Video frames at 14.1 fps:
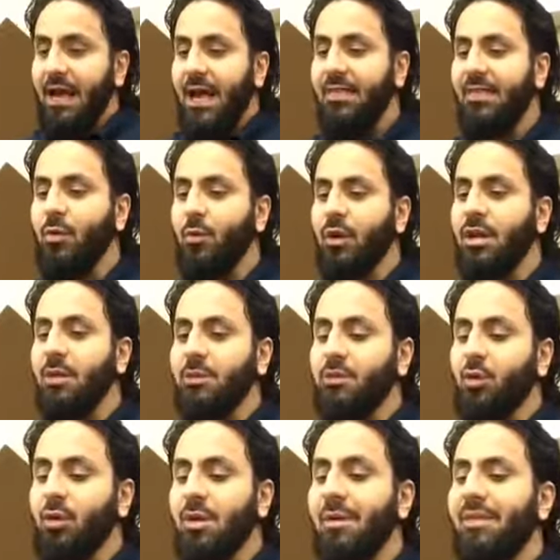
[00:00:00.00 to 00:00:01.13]
And then we're going to be
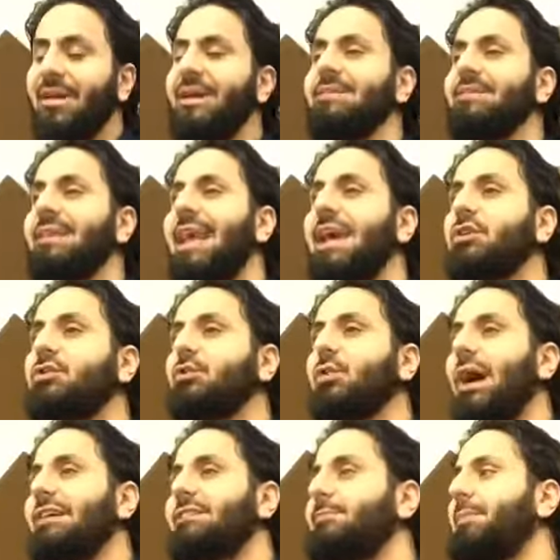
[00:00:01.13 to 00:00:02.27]
talking about the intellectual
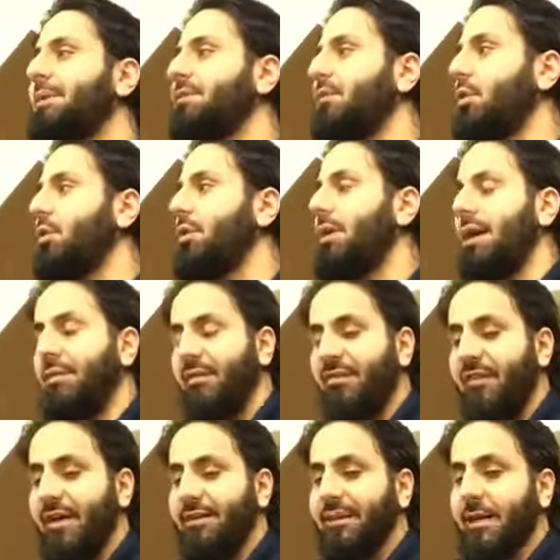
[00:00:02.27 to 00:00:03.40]
aspect of the Quran, the
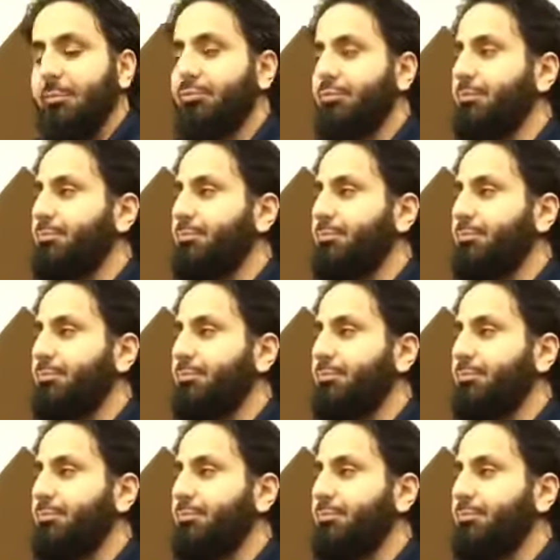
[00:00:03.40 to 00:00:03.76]
fact that it